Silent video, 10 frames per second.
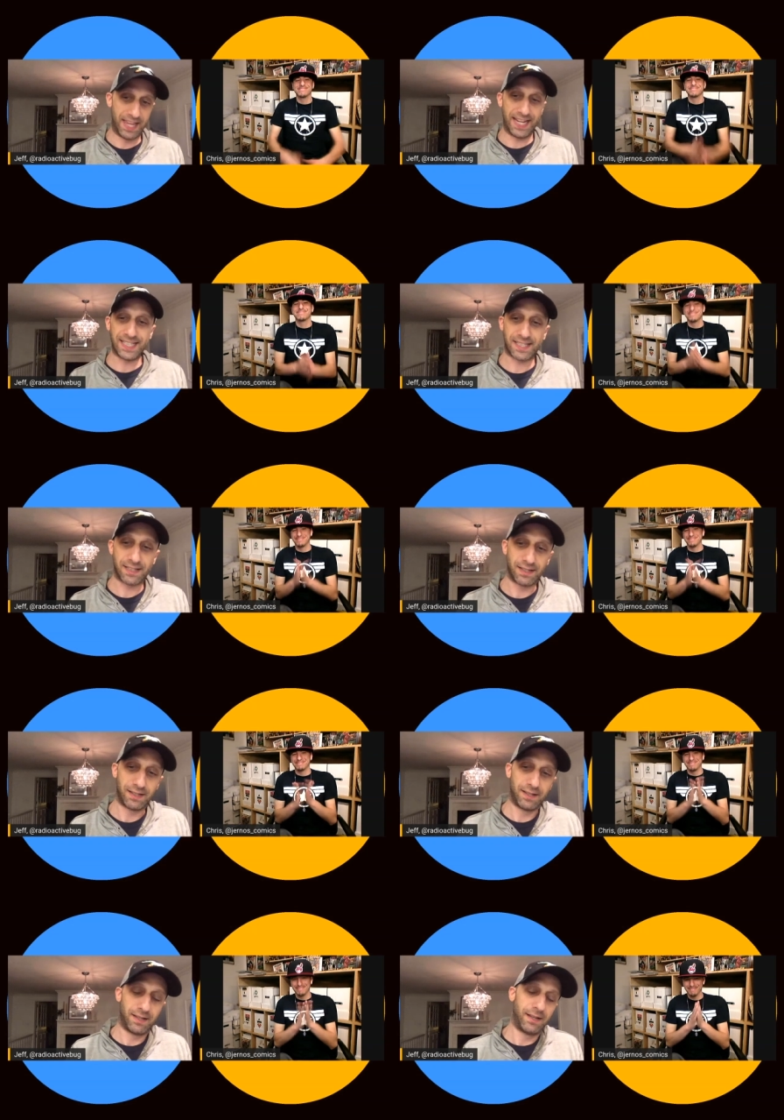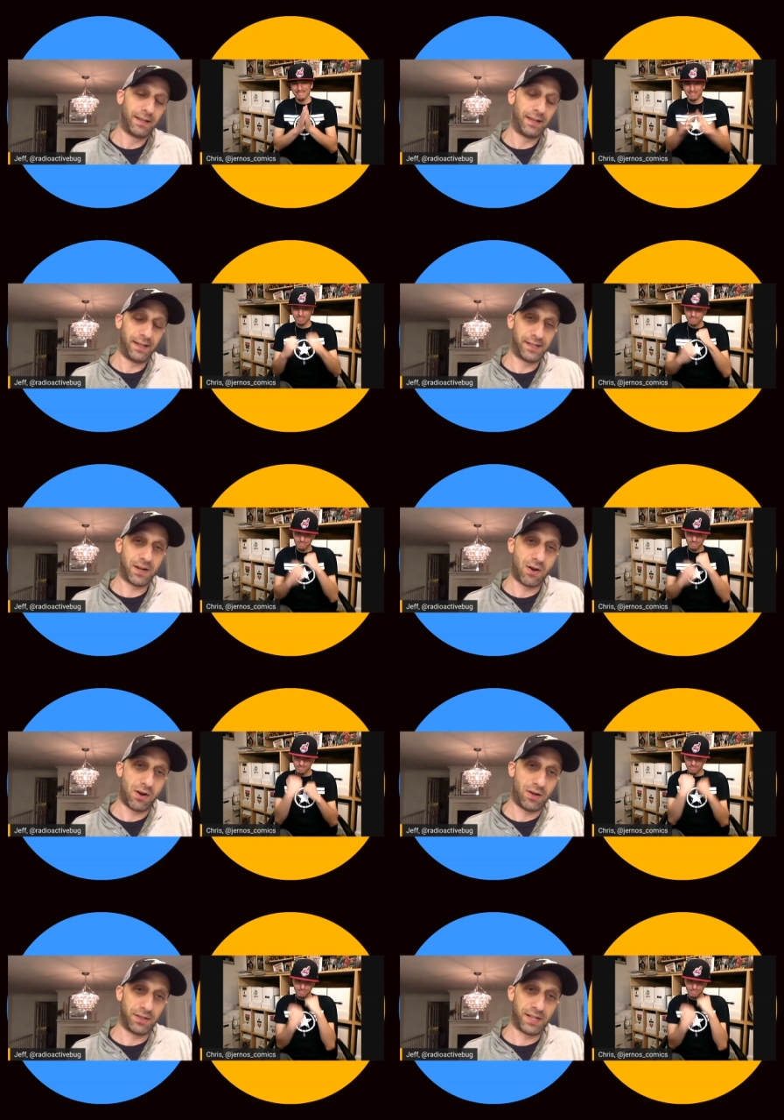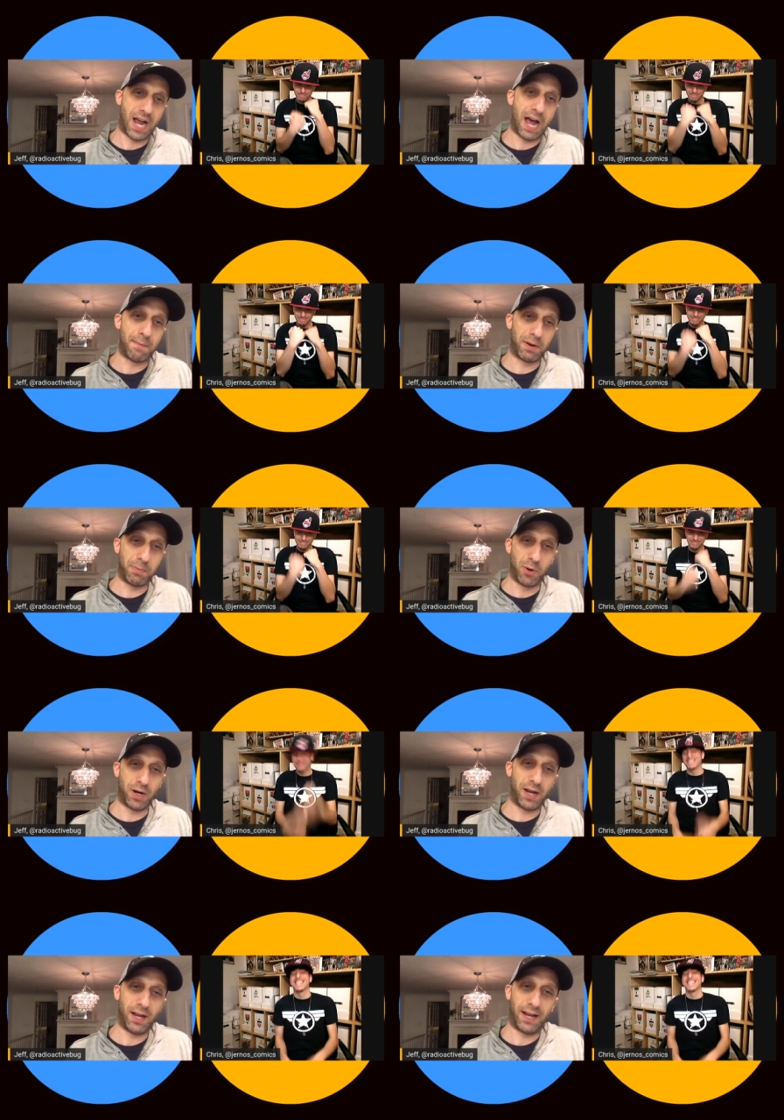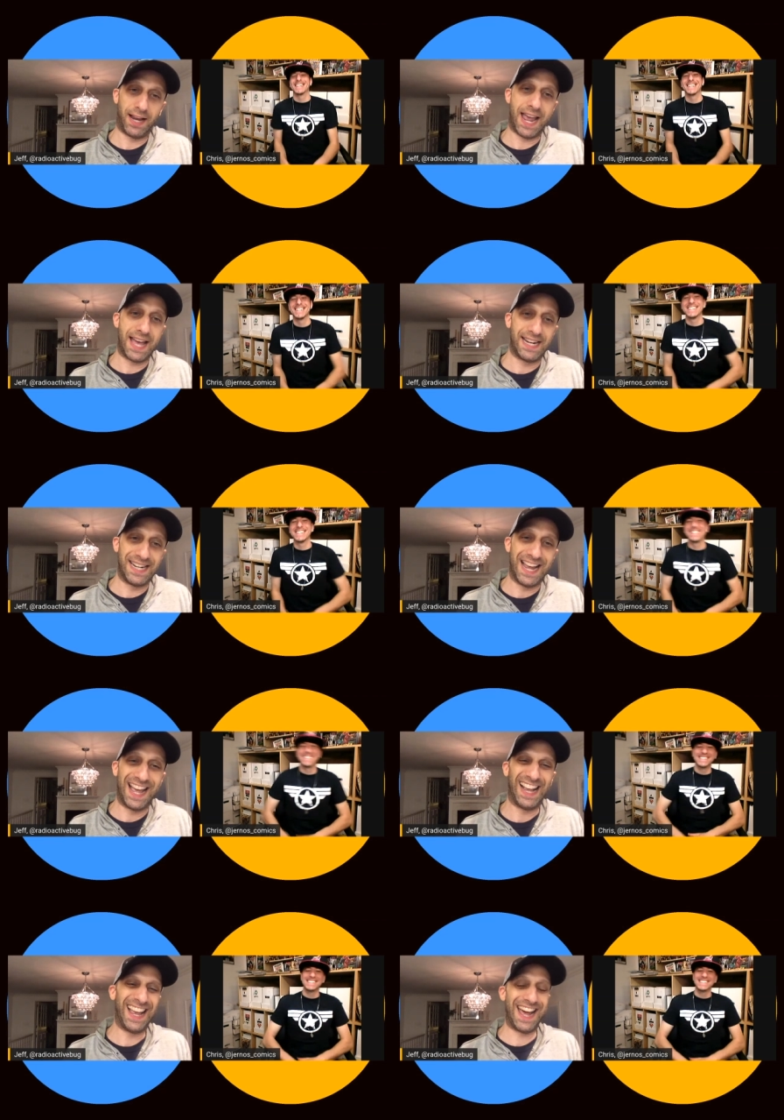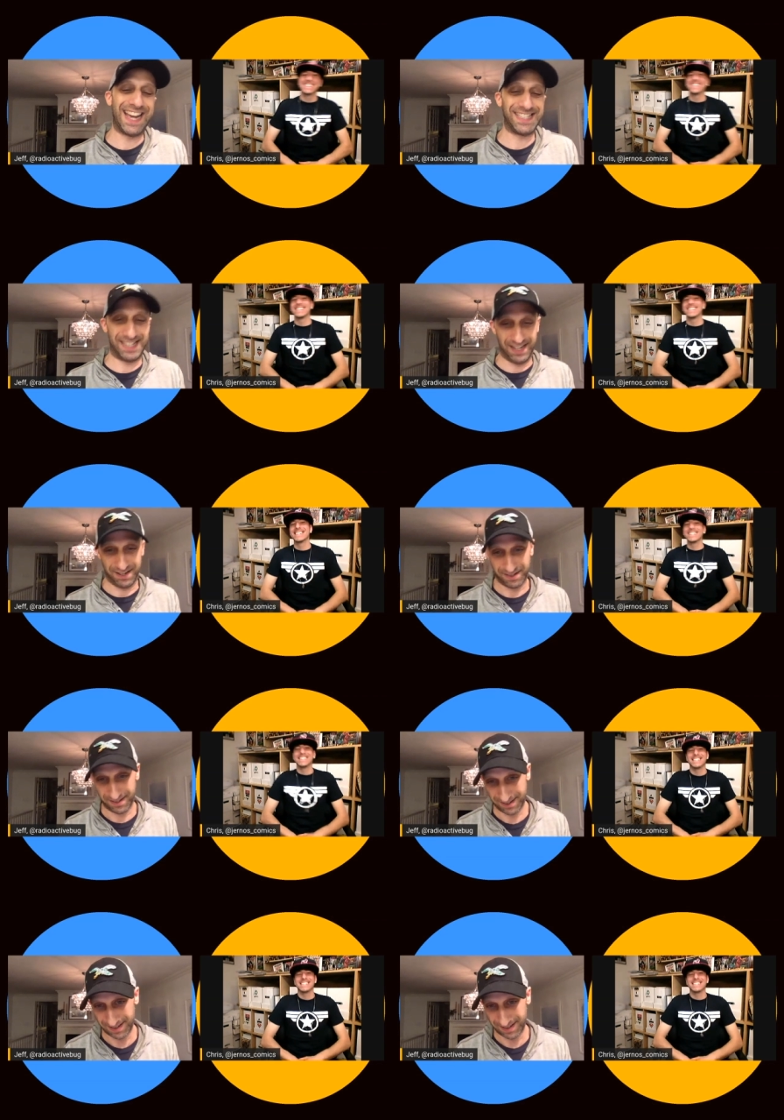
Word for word: This is called comic book cannon casting.